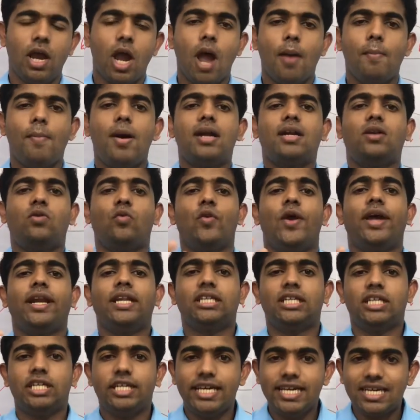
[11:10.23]
but when
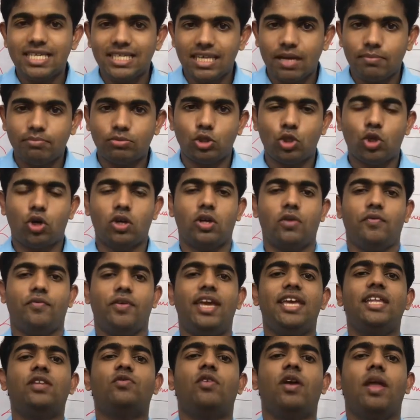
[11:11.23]
there is some sort of
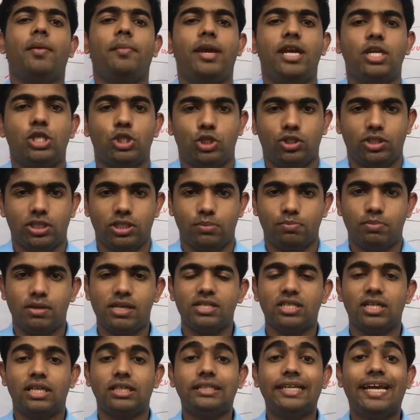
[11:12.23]
inflammation, those
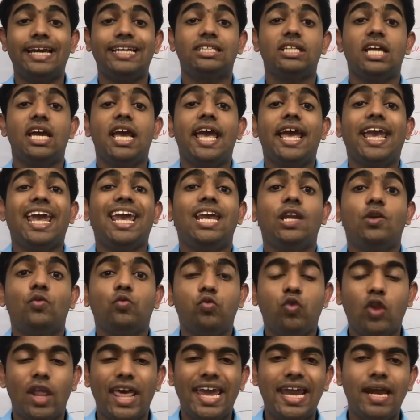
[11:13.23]
basals gets
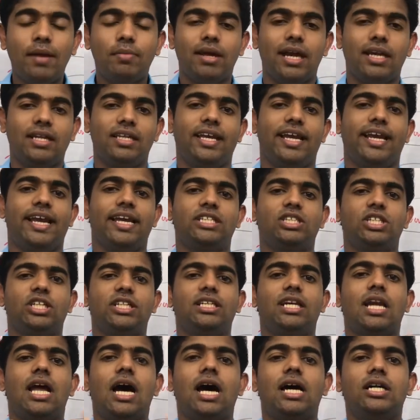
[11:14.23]
inflamed and they get
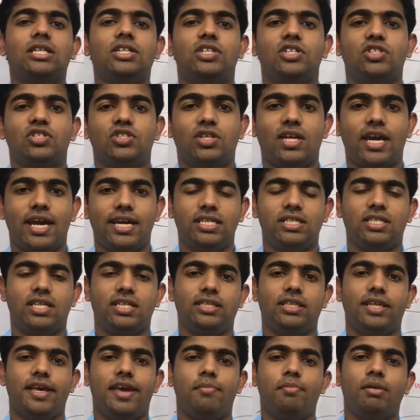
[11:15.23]
enlarged in size and
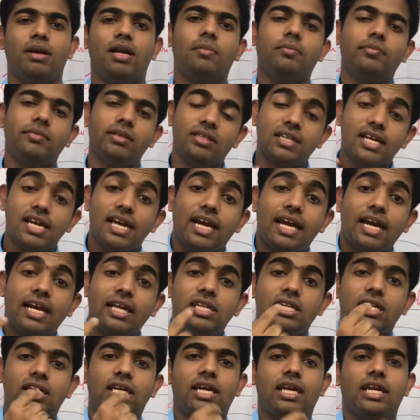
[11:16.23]
they become
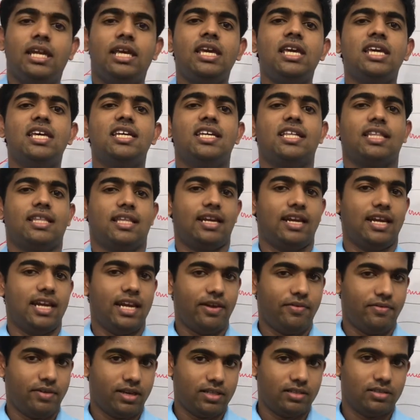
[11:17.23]
clinically
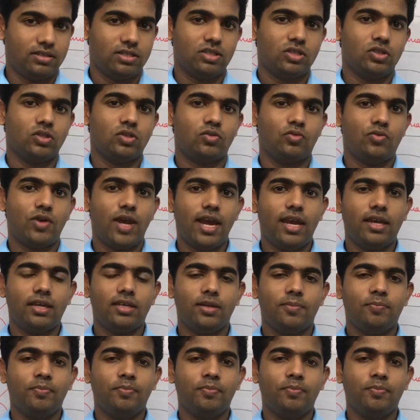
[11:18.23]
relevant, right?